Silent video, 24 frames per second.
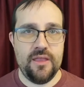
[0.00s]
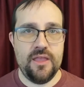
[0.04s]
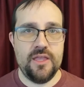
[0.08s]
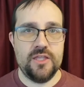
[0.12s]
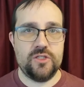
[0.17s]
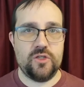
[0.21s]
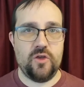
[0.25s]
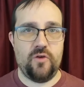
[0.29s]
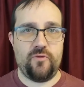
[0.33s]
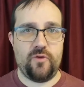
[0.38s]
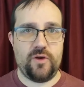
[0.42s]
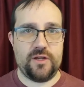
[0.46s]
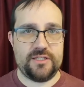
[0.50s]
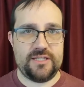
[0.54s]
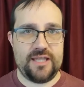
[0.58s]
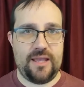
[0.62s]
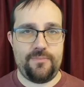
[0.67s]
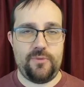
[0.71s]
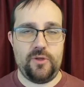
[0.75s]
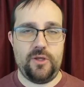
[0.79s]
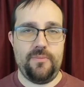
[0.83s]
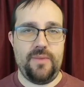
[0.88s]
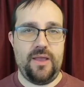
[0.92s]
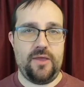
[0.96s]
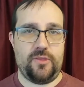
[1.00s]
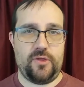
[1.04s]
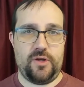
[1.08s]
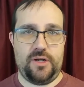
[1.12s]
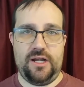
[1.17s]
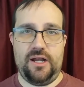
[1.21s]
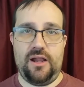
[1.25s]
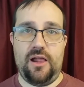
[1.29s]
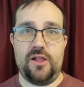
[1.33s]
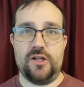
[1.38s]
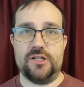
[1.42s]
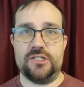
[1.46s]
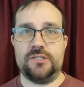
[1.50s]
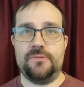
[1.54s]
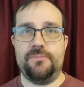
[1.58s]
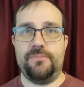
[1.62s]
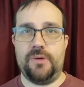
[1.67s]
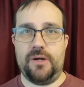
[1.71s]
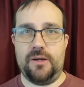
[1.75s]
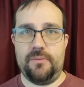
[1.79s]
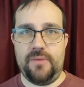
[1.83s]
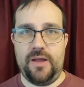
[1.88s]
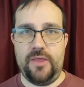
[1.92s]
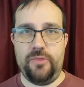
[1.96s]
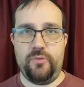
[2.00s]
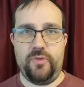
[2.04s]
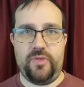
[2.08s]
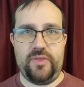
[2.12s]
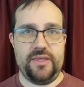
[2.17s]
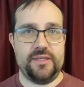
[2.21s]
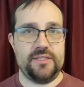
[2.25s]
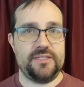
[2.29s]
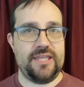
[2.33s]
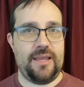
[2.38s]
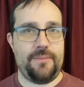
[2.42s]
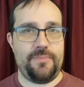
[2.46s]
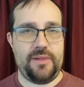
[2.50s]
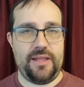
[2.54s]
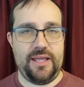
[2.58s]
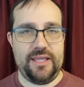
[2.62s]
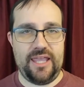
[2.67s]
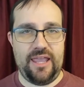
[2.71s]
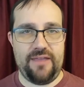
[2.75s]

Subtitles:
so for example, you make $30 per month with the example I gave